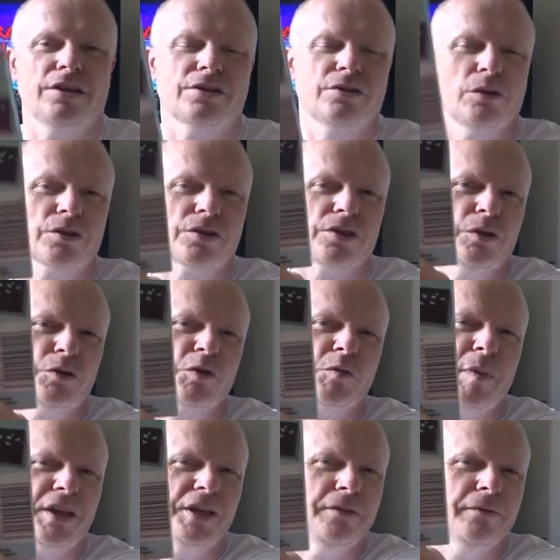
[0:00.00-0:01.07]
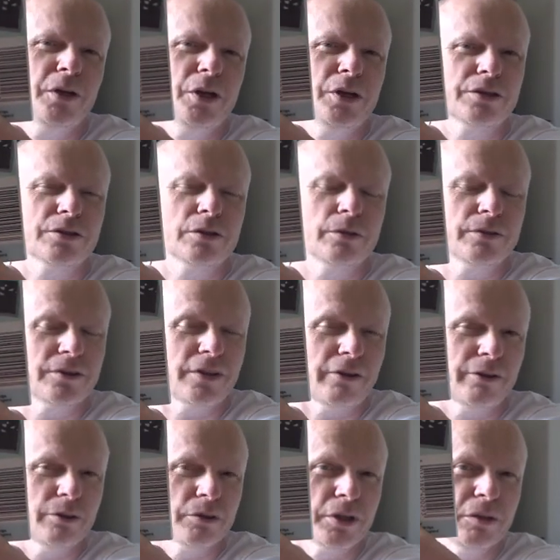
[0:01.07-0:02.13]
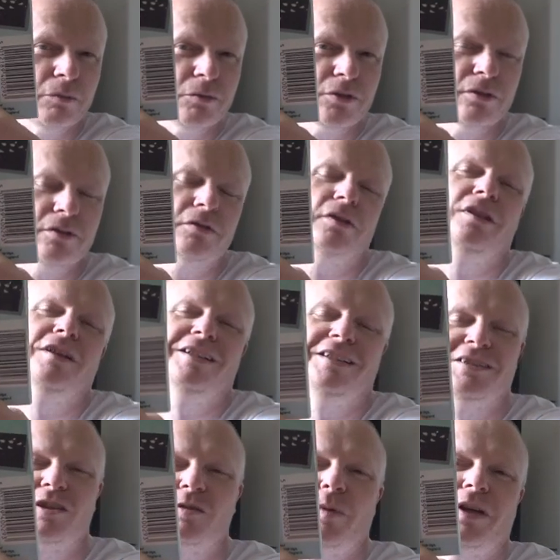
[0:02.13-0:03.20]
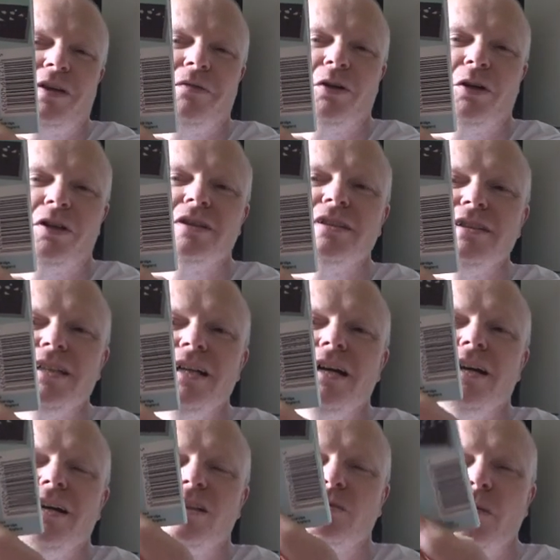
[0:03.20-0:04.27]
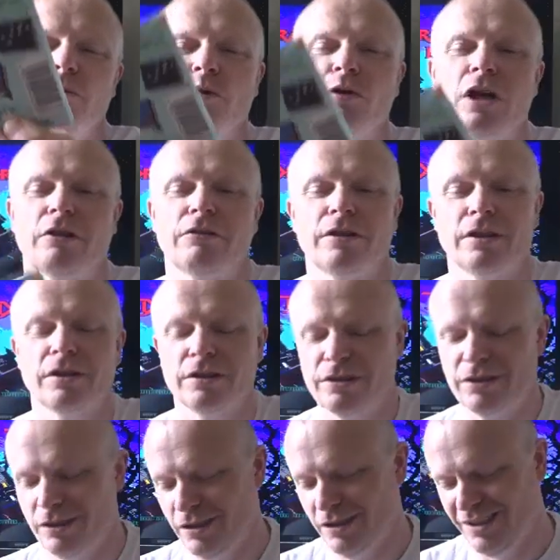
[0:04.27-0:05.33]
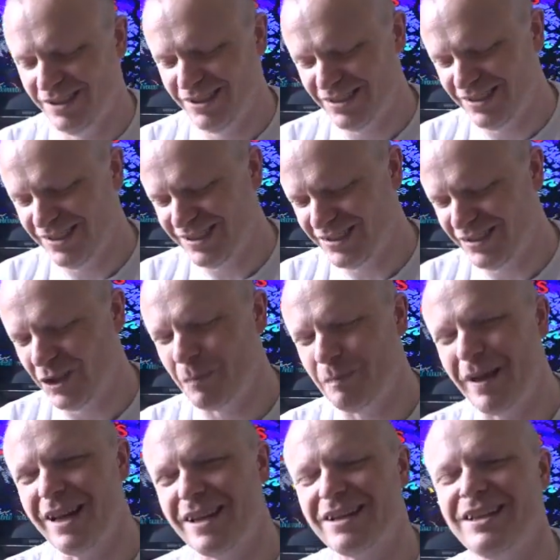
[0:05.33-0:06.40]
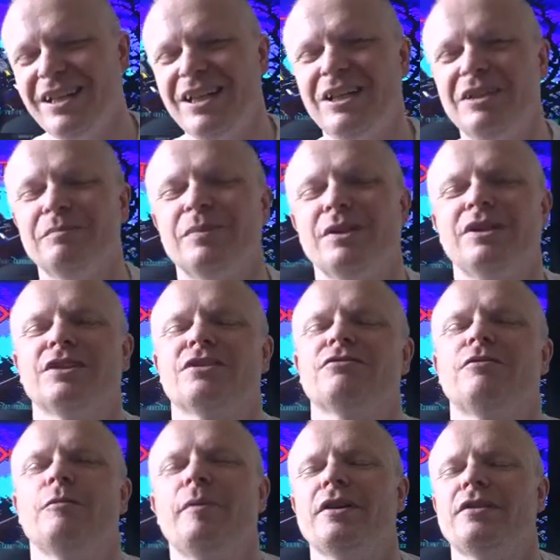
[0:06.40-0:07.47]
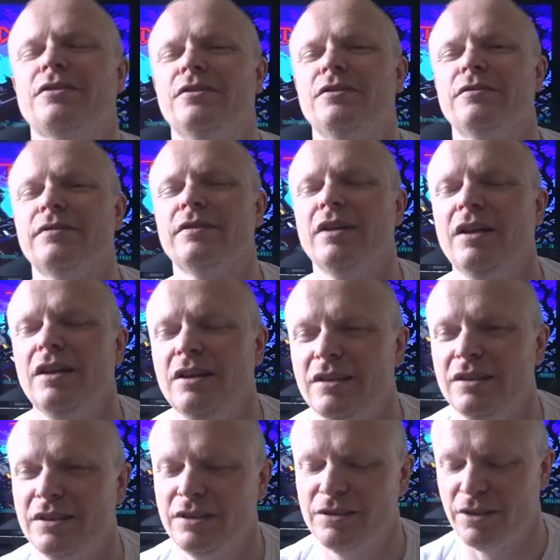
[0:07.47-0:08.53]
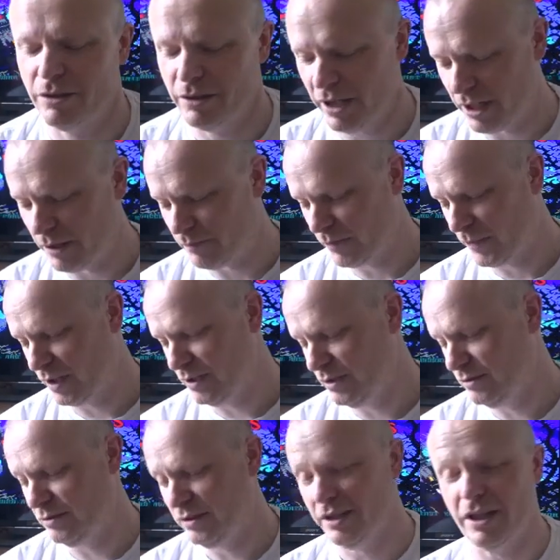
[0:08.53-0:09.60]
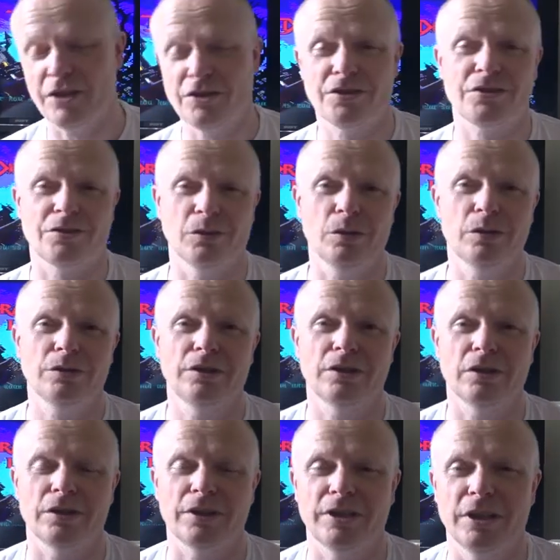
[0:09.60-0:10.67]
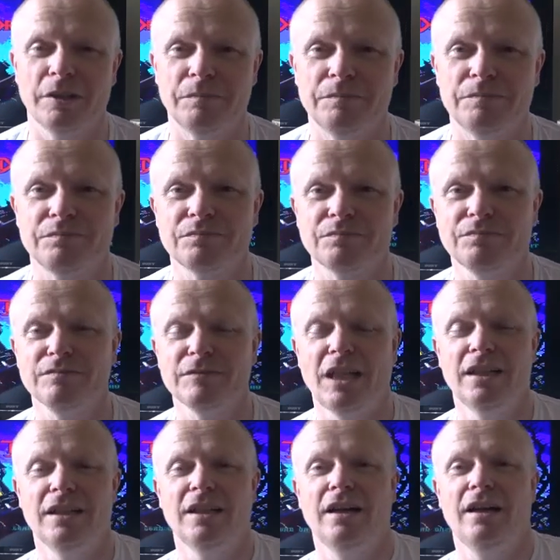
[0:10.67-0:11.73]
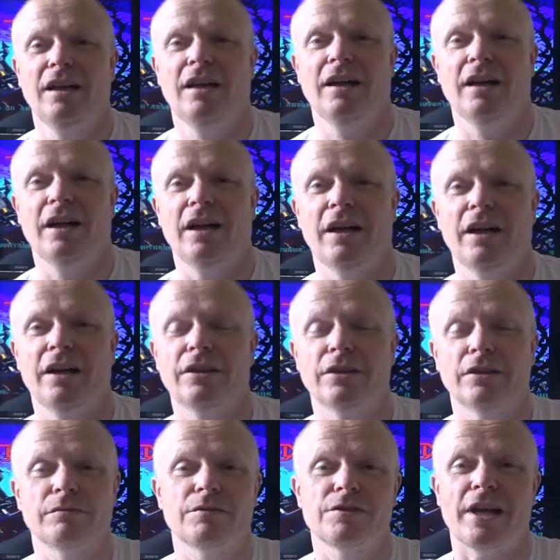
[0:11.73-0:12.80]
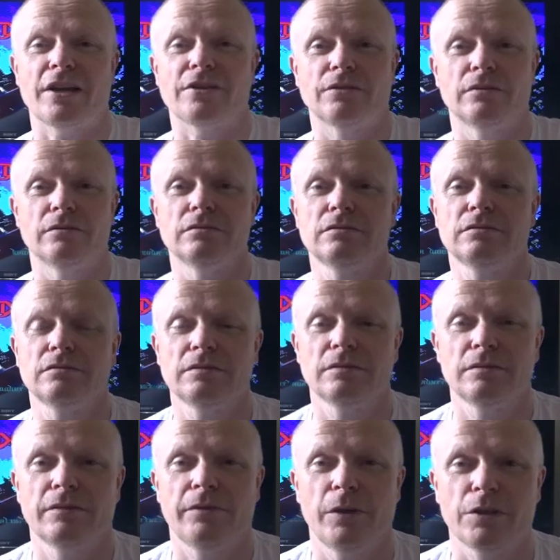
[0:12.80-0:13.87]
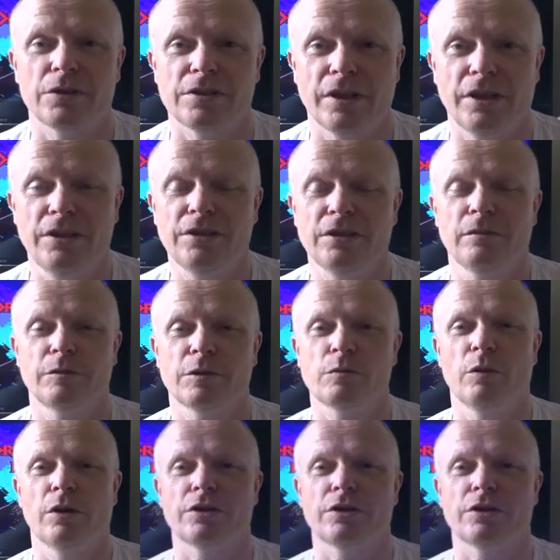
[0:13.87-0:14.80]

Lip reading: not so specified as a lot of the Darrell games. Specified. It's a bit more colour in it. It's not a bad game, but it's repetitive. So yeah, as you saw, you got the Zaxxon first stage, which is quite